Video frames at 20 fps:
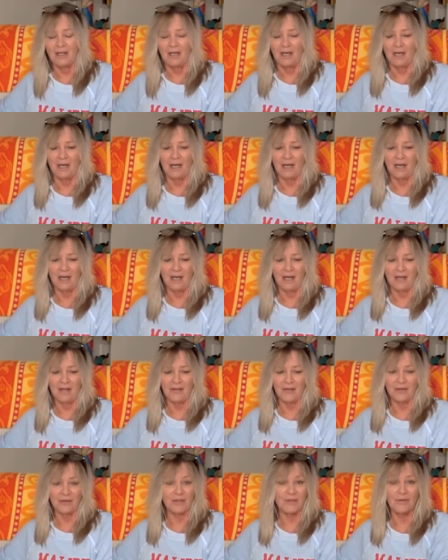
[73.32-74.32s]
uh,
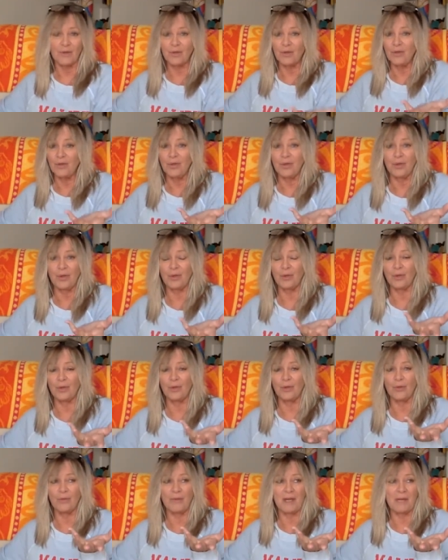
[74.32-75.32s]
those of you
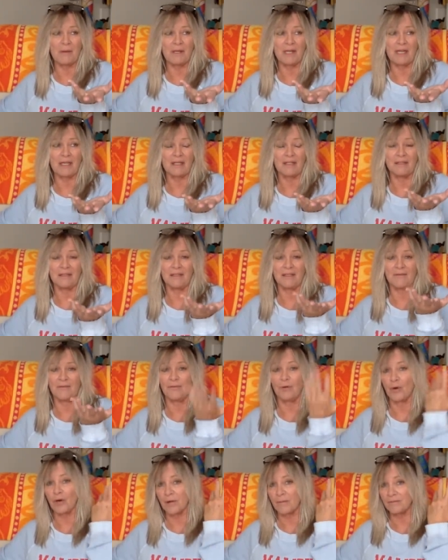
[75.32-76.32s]
who maybe I can
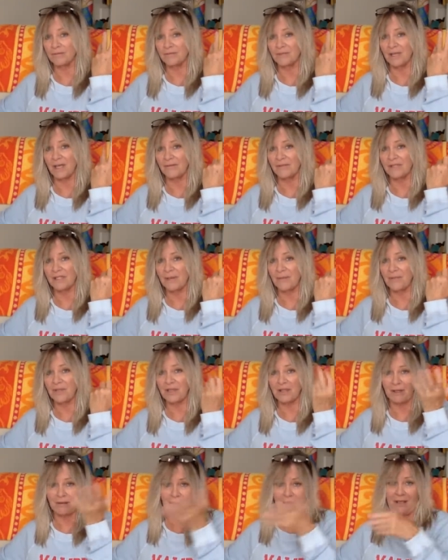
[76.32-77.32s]
inform of
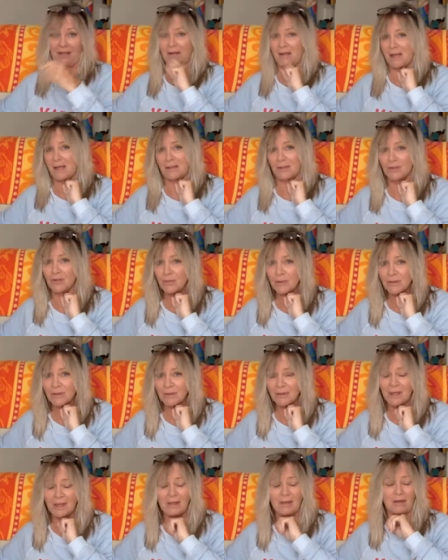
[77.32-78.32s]
something like the LAX Uber
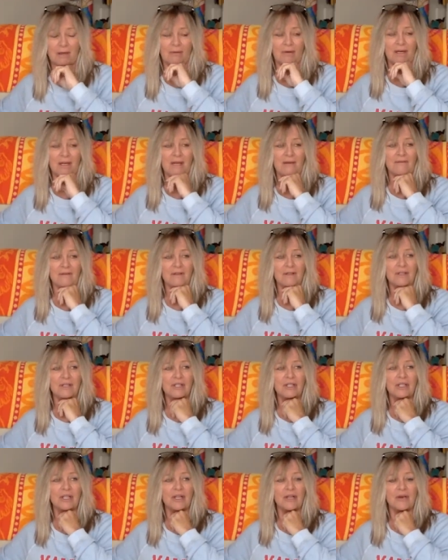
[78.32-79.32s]
thing or whatever.
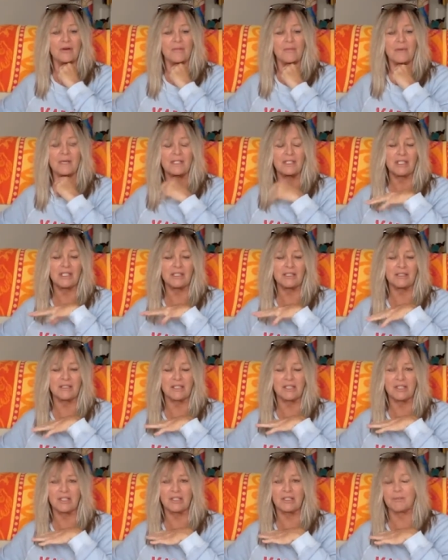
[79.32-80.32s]
You know, my channel
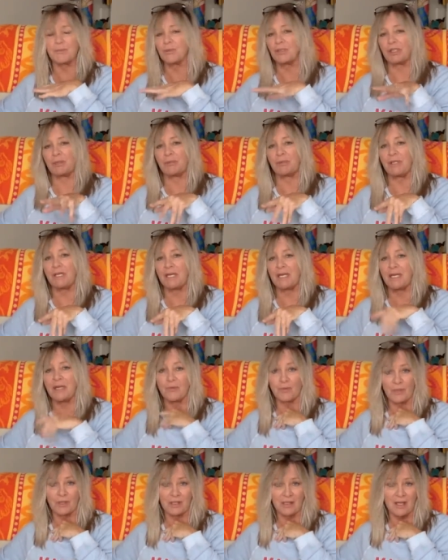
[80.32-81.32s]
is just pretty
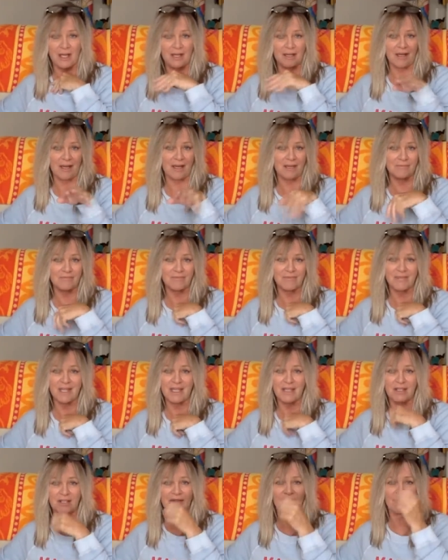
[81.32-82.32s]
plain, real, and I
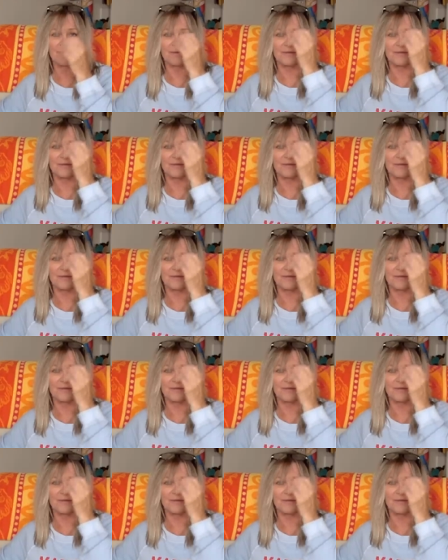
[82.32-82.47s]
thank you